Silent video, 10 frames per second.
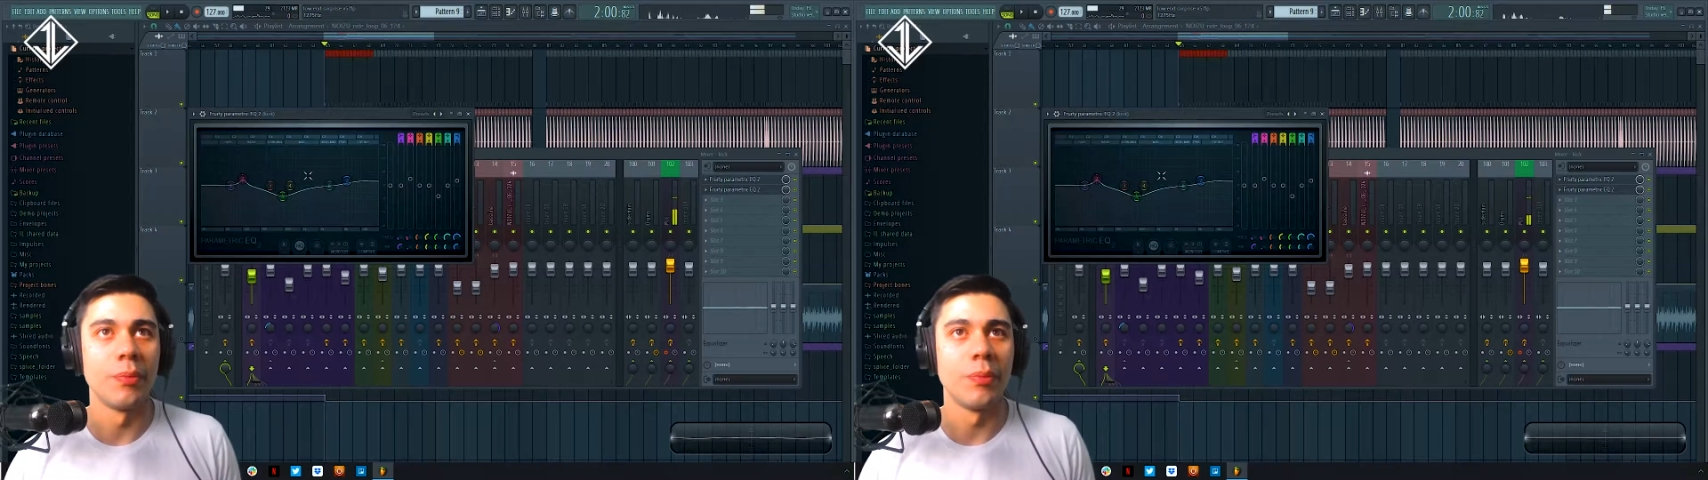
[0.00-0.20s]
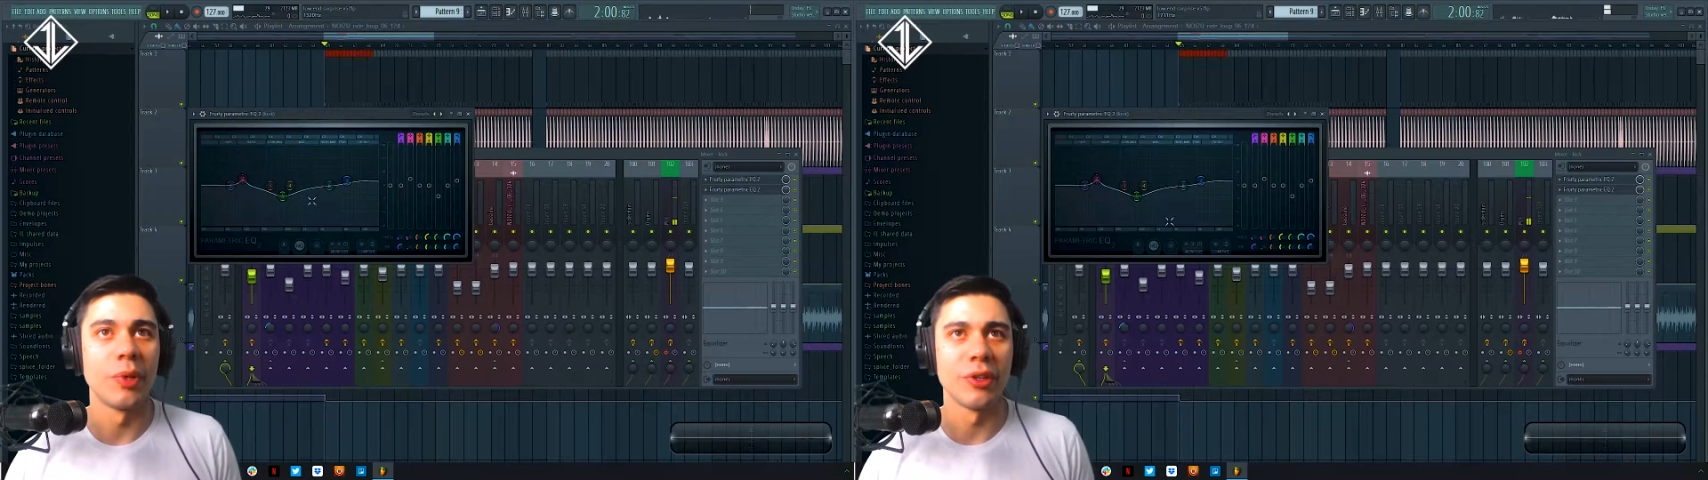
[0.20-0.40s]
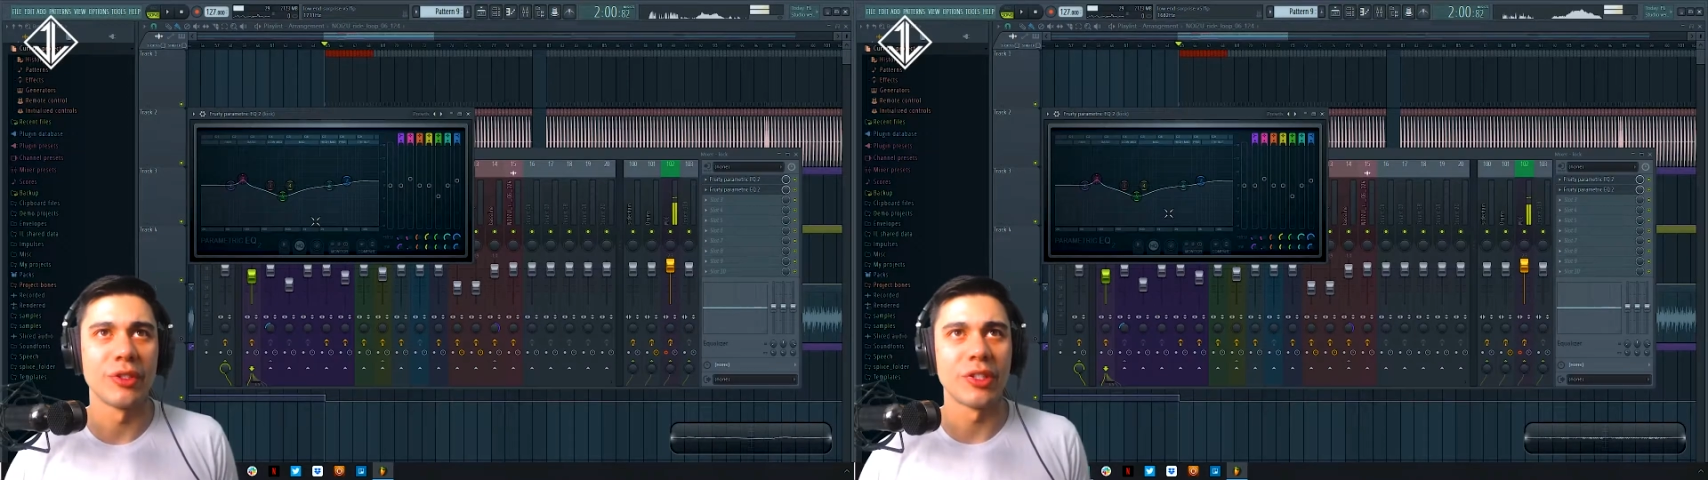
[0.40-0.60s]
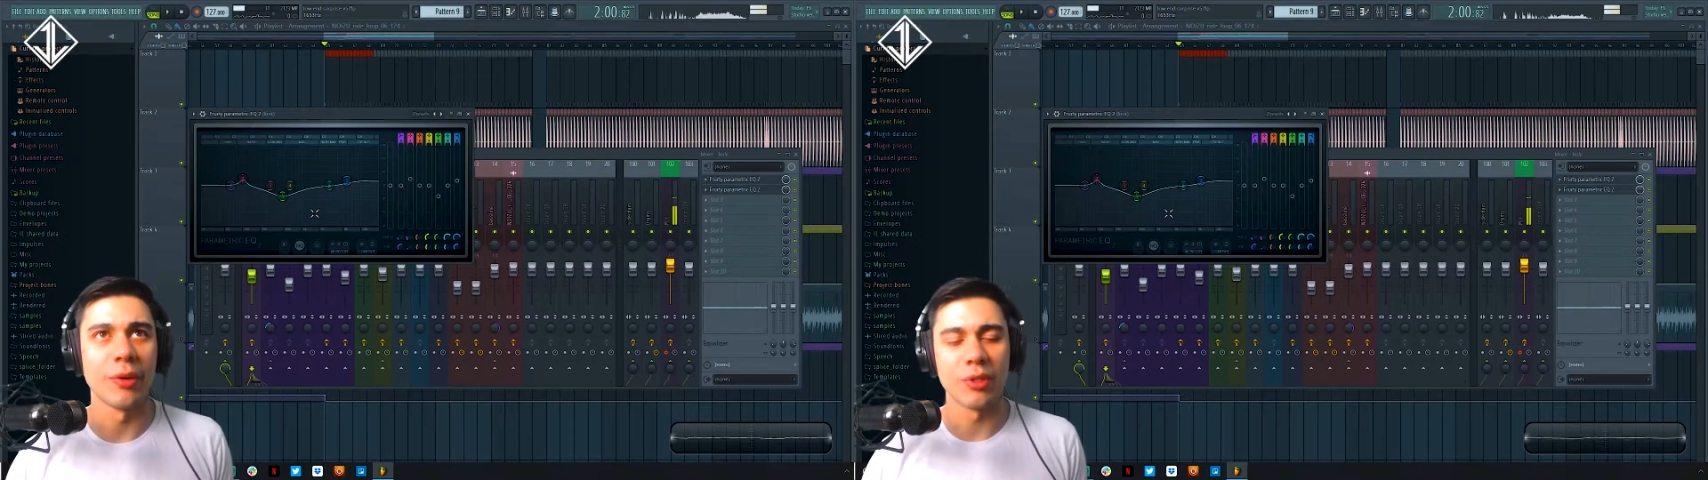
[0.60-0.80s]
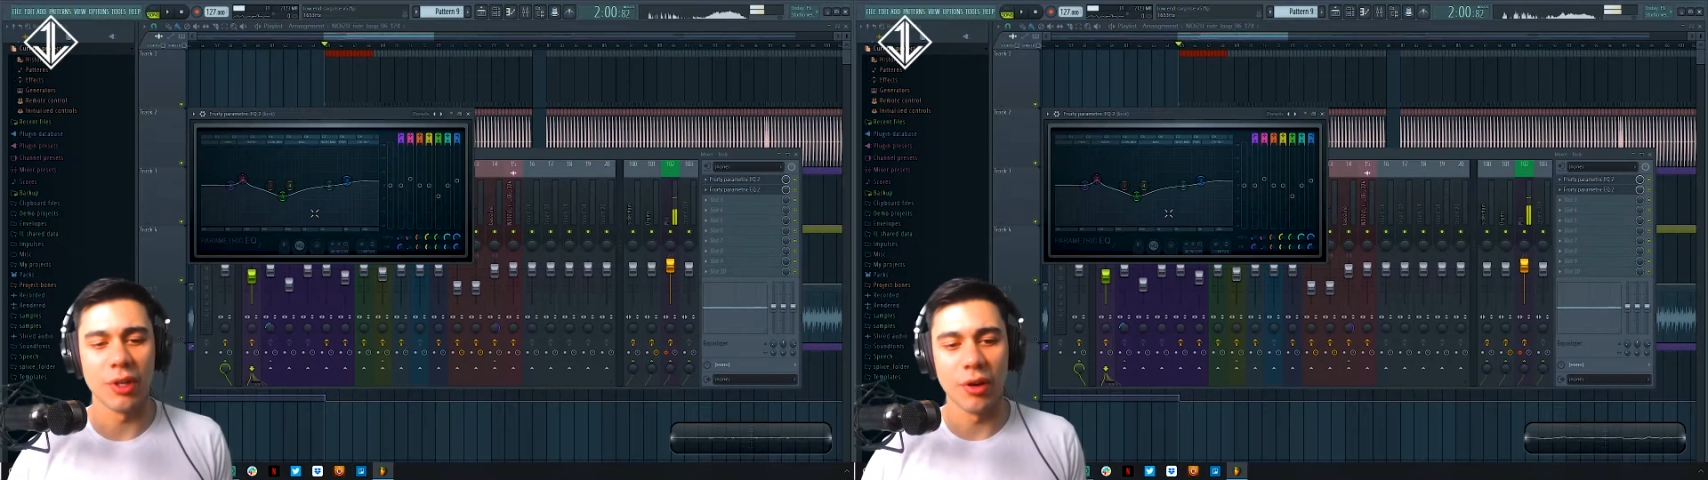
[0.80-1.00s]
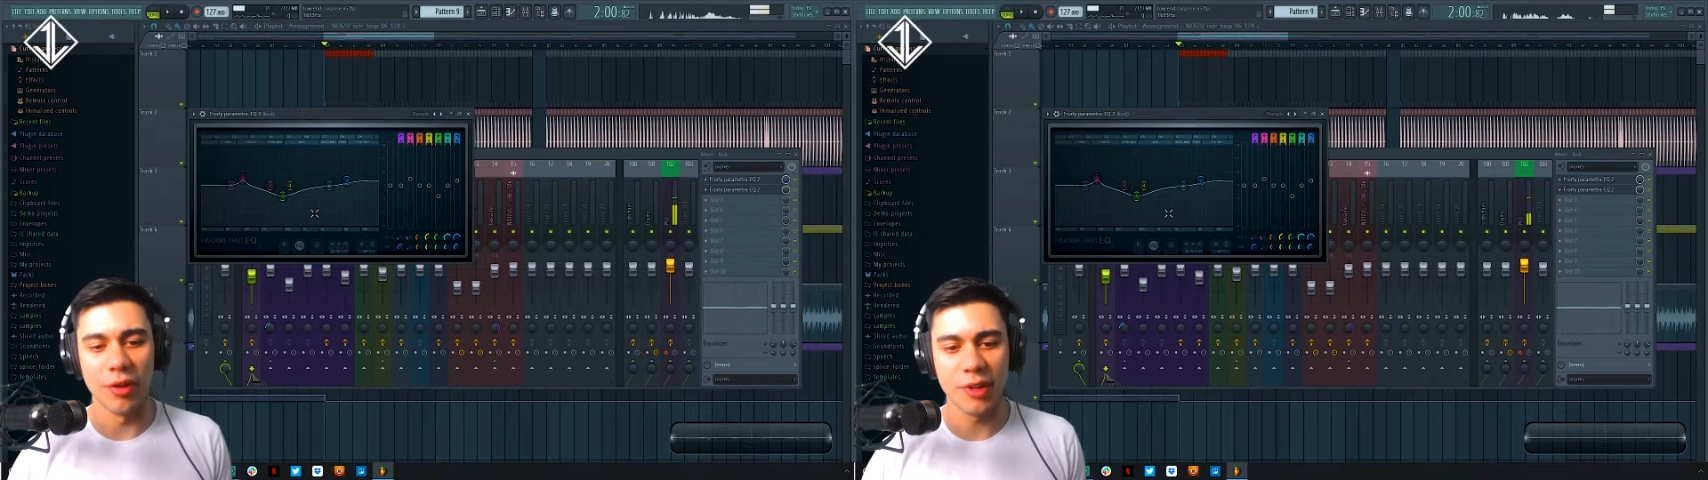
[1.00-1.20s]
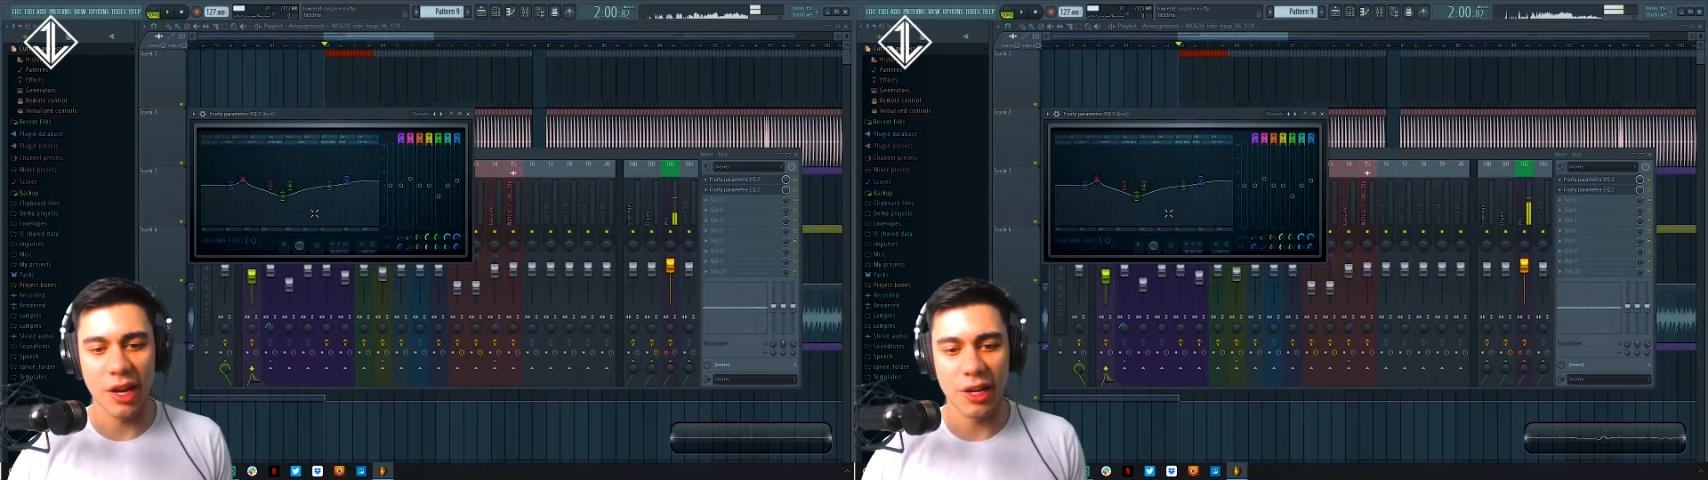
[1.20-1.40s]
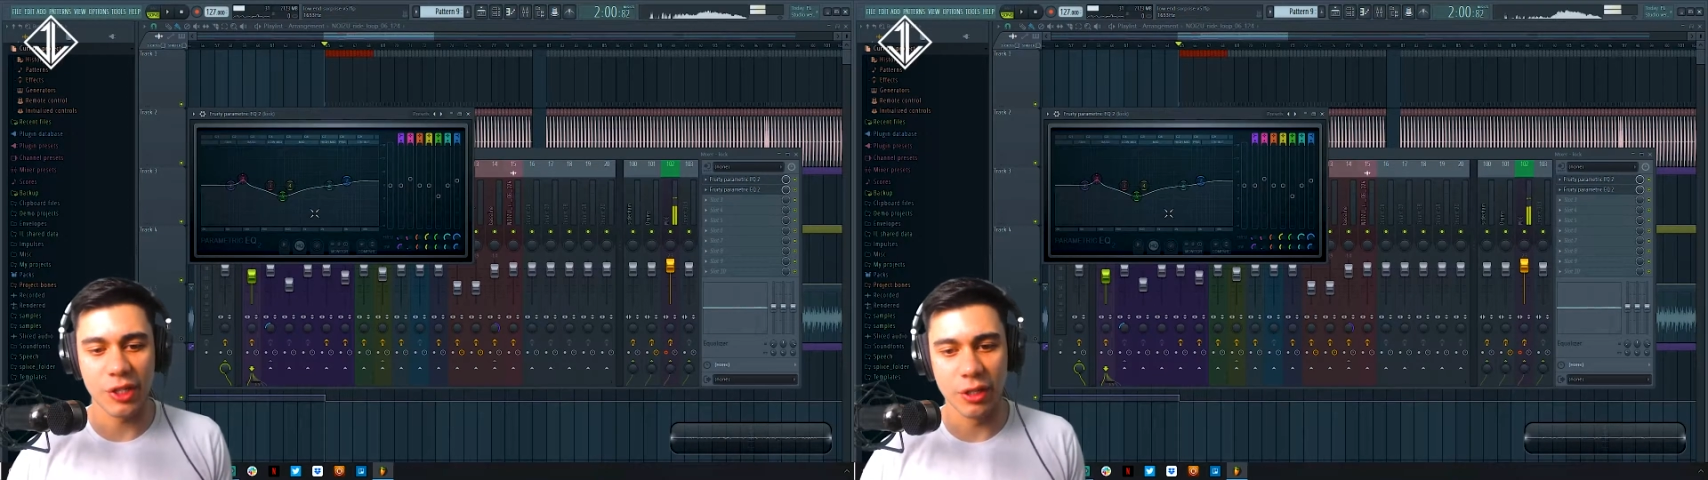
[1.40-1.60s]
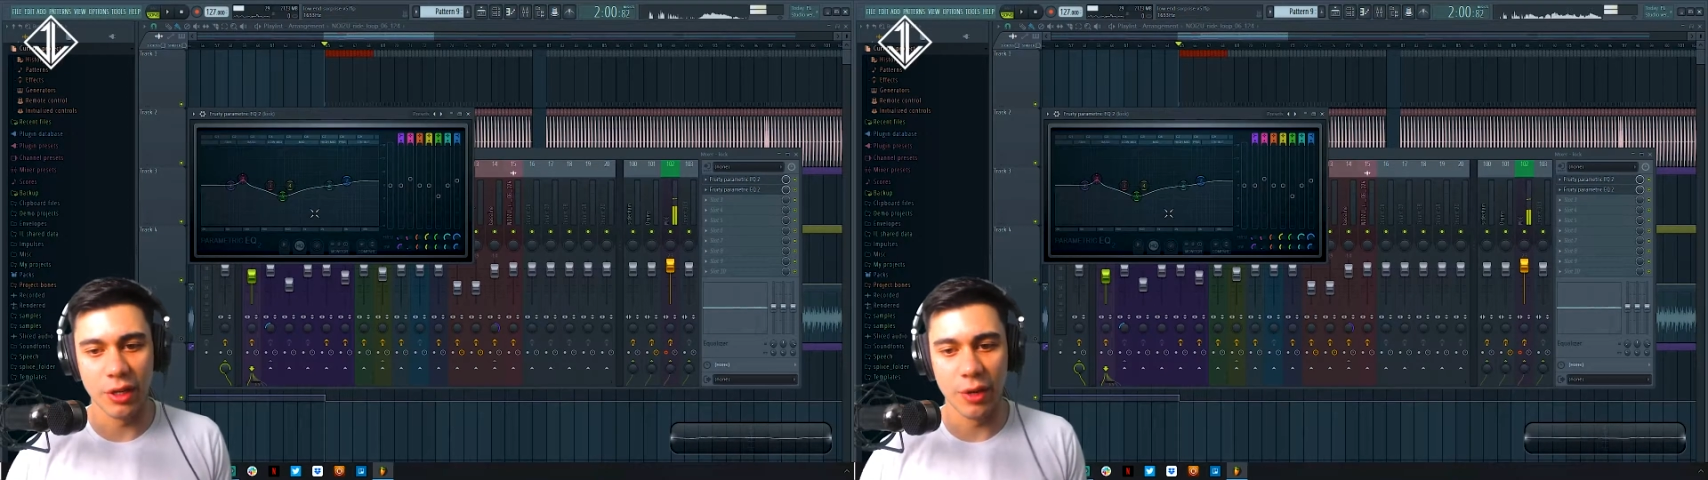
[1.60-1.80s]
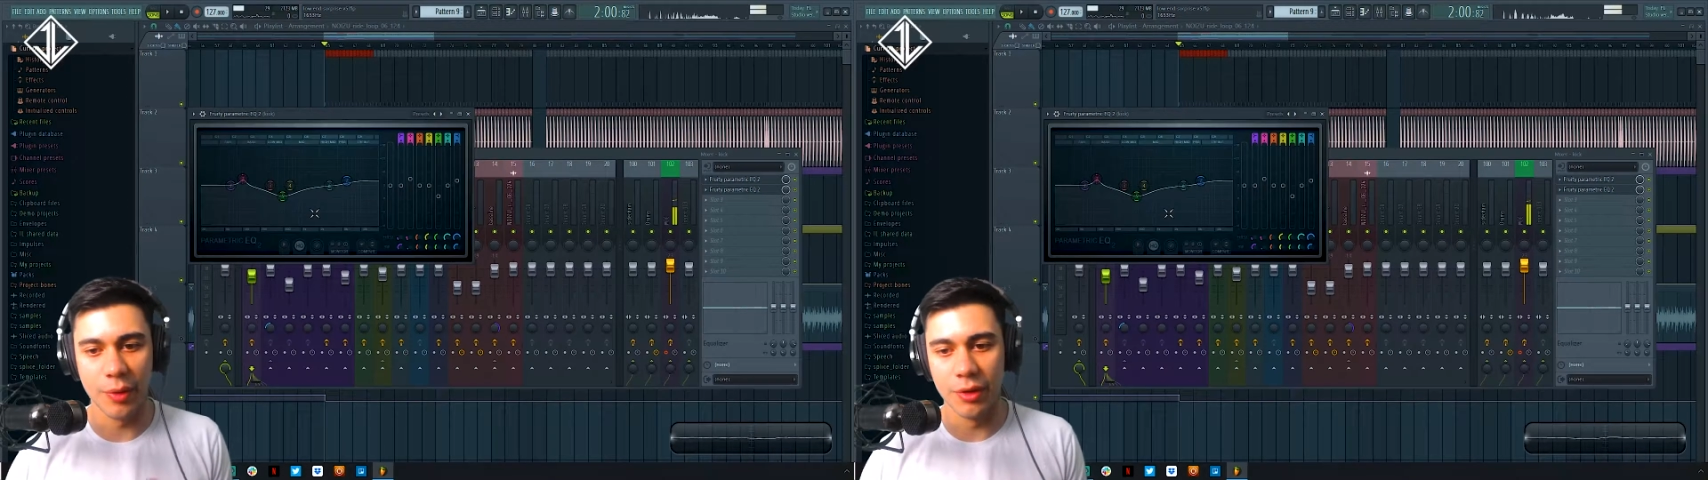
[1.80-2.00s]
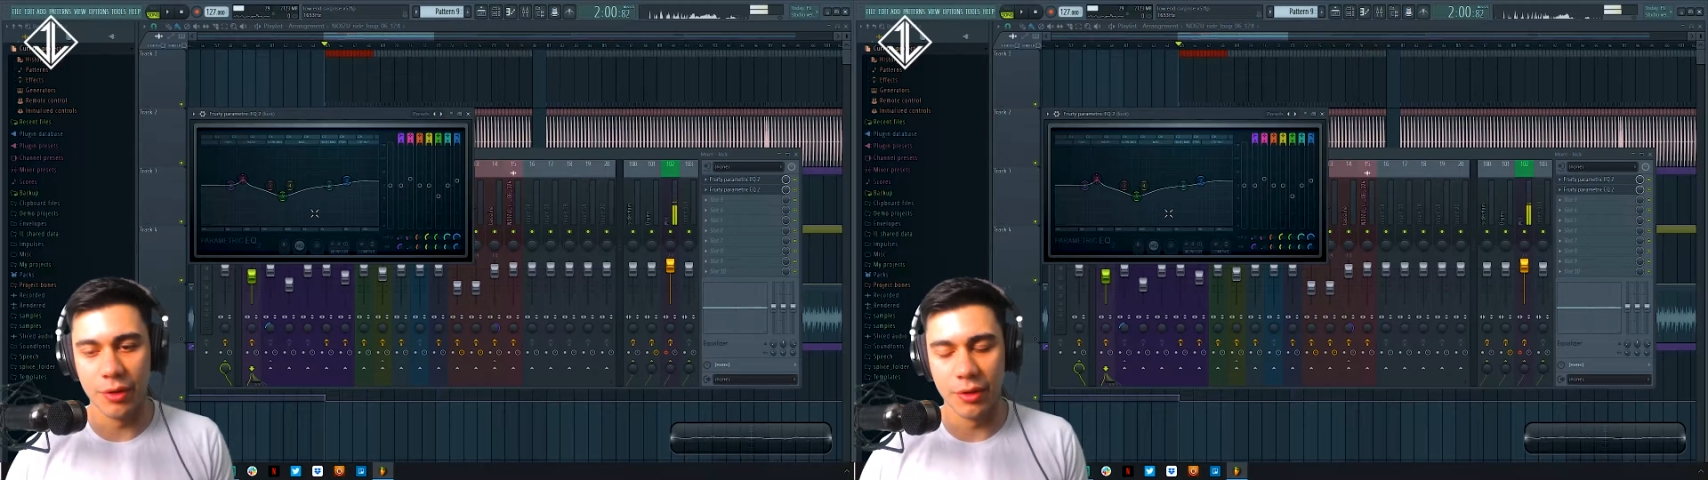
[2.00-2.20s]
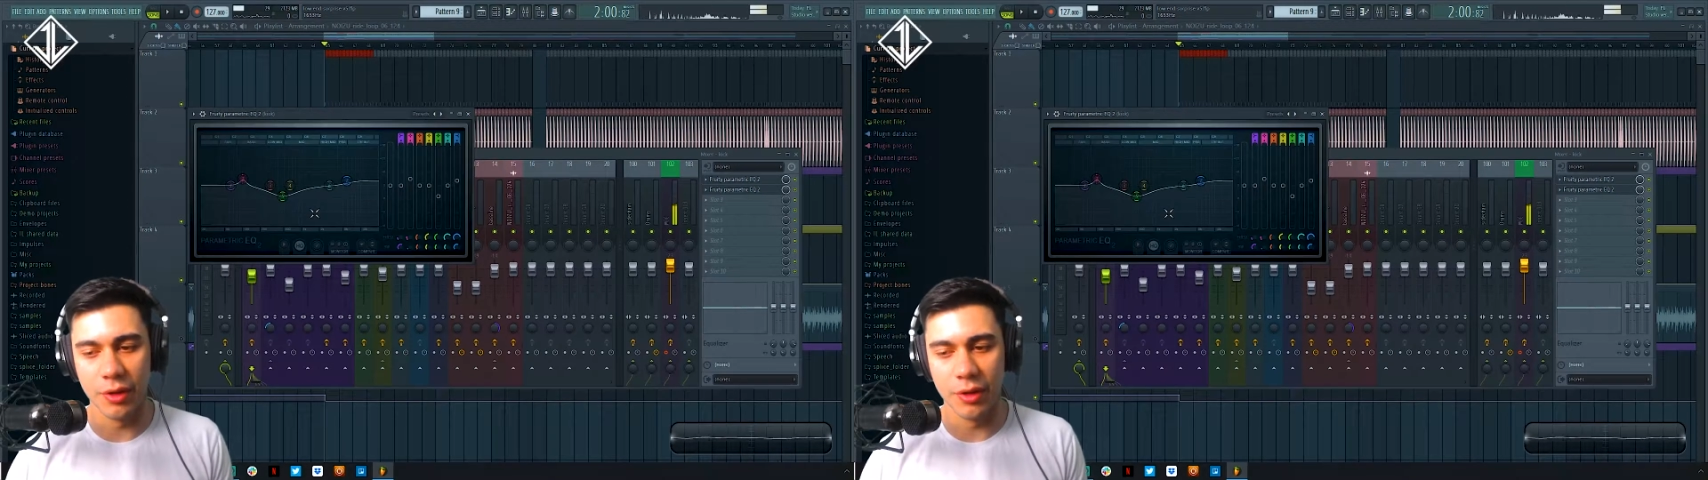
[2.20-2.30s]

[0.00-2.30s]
Because there was a lot of clashing going on,